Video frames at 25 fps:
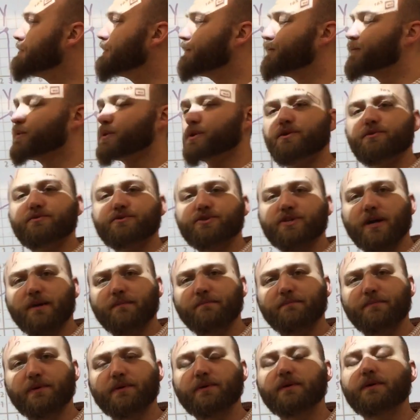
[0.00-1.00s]
before you
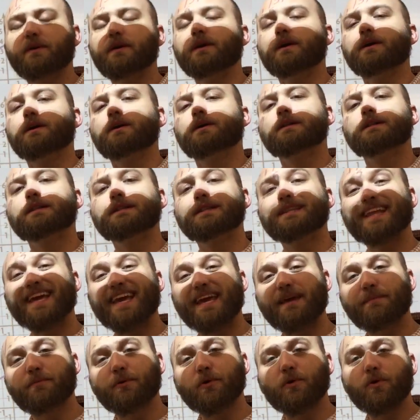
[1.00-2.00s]
jump.
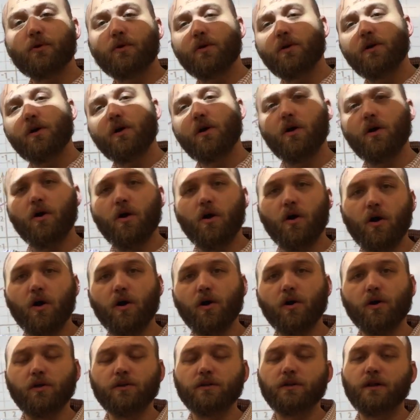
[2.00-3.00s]
Label
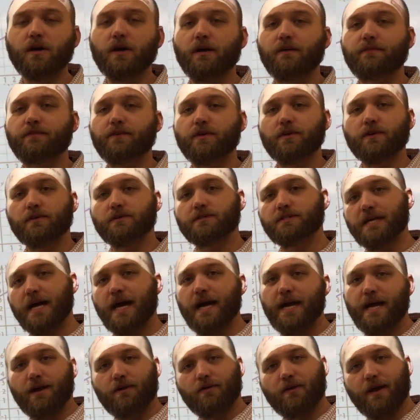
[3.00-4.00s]
all of your
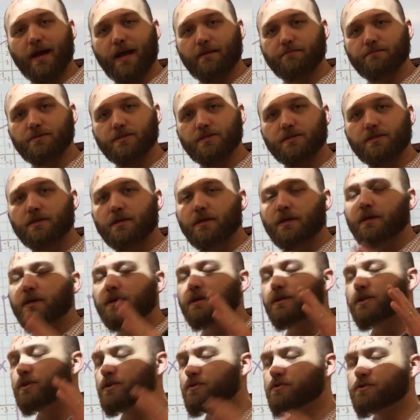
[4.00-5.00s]
diagrams.
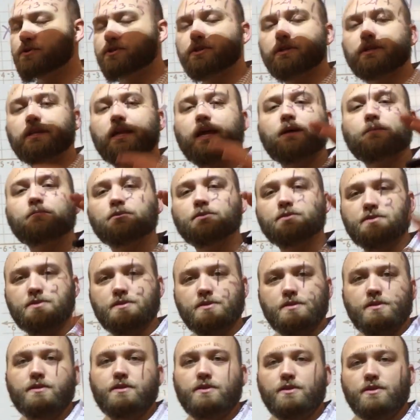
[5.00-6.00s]
Use your
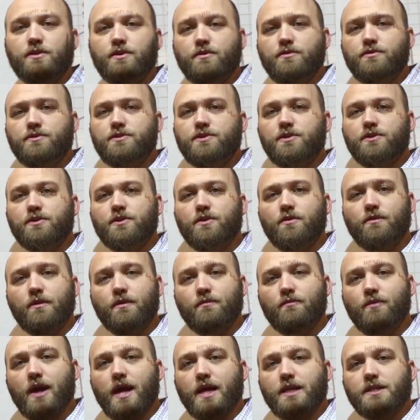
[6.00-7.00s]
labels. Use your
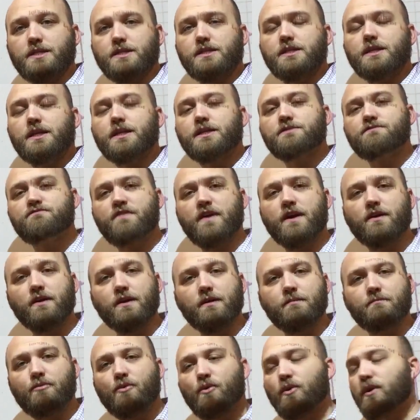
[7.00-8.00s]
unit rates. It's
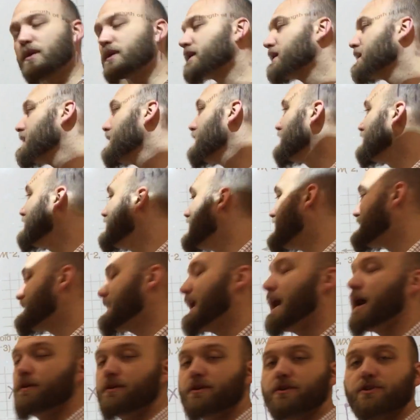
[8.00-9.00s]
very important. That's
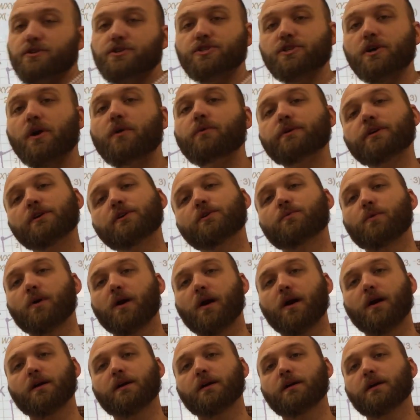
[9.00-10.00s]
how you're showing your
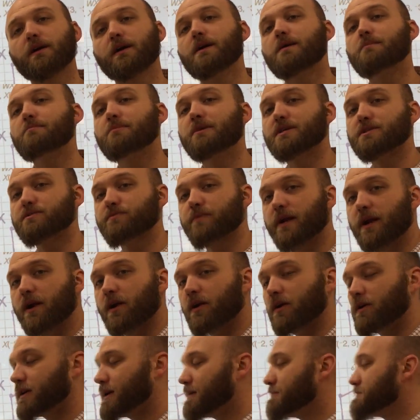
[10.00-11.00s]
work. Because when it
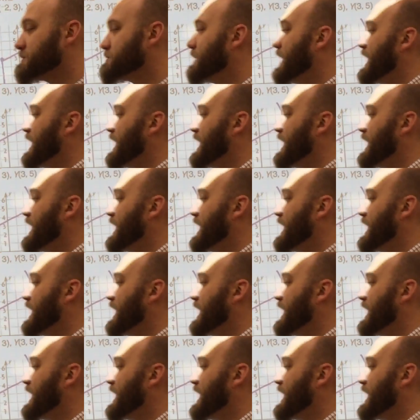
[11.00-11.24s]
all comes